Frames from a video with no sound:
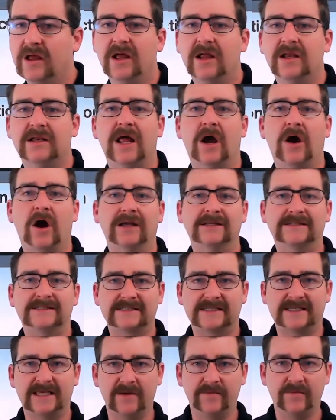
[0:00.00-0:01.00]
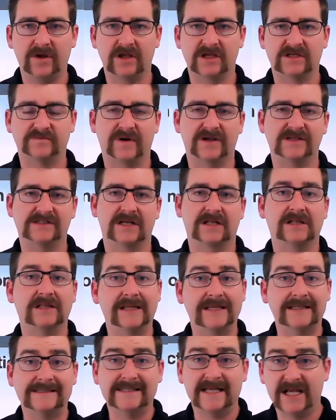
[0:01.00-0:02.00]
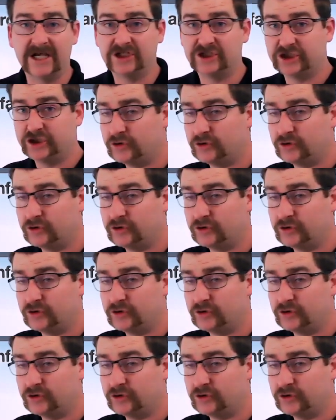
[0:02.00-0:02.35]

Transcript: Now, ischemia is basically tissue